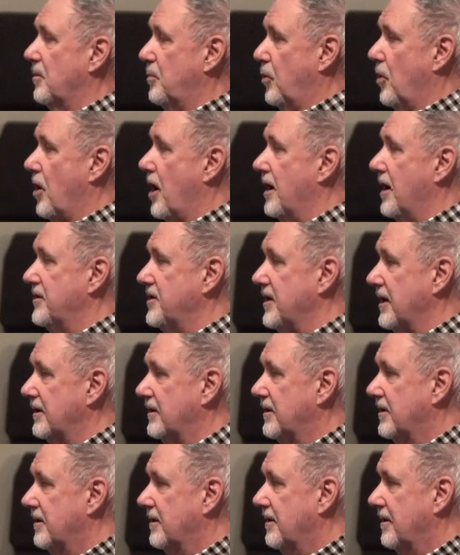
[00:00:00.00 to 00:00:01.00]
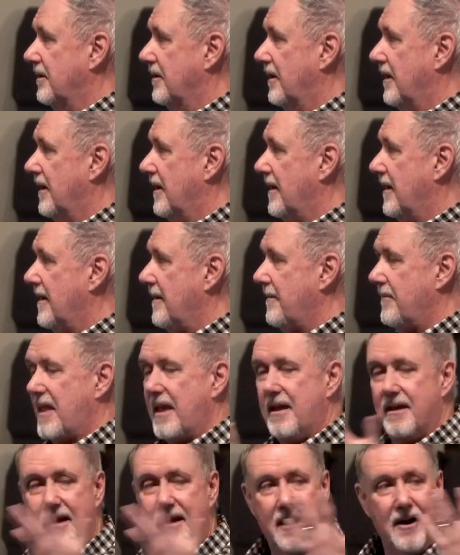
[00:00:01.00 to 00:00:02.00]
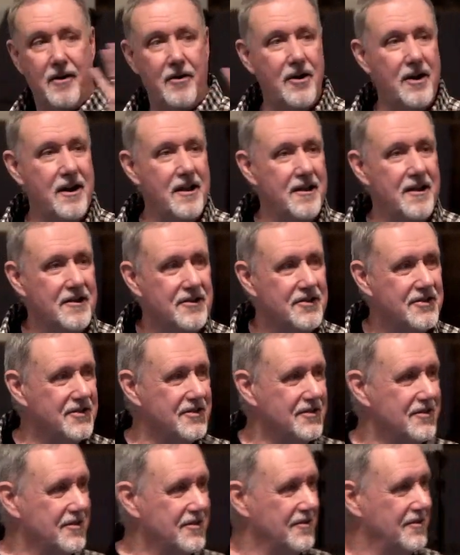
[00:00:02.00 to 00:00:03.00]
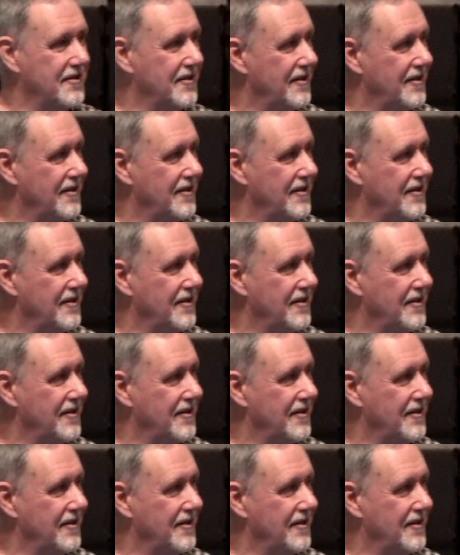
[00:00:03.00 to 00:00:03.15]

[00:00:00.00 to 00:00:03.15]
project. And there it is.